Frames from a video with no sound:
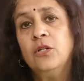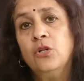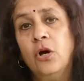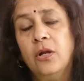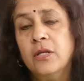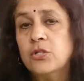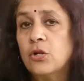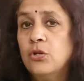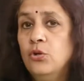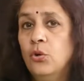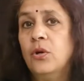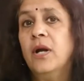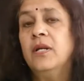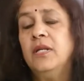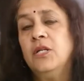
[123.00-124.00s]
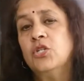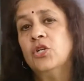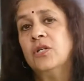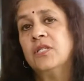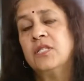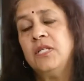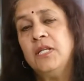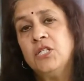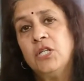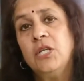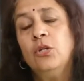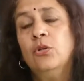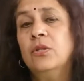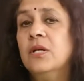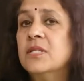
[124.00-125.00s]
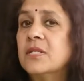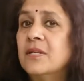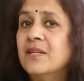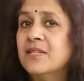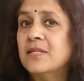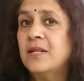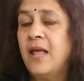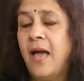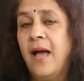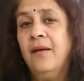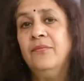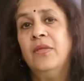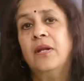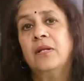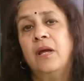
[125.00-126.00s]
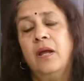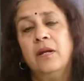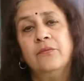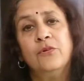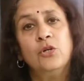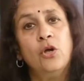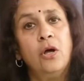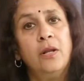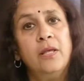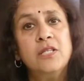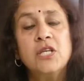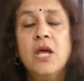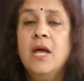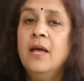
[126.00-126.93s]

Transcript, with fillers: knowledge, or a yoga teacher is teaching you this and doesn't have that kind of a knowledge,